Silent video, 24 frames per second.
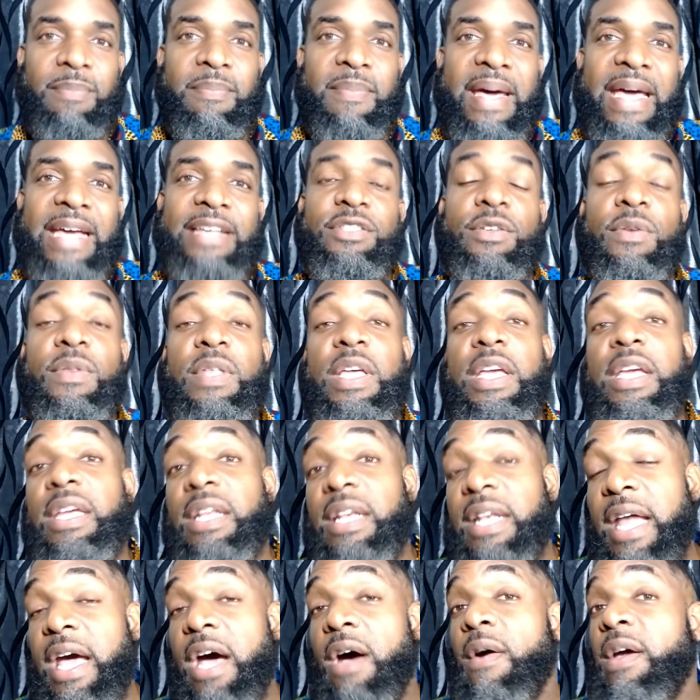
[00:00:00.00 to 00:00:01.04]
them back so they
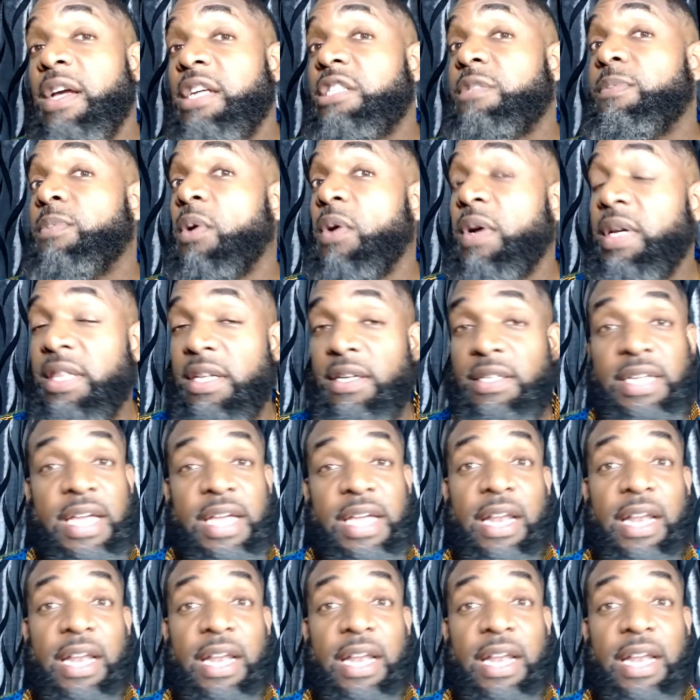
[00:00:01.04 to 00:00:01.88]
can now exploit their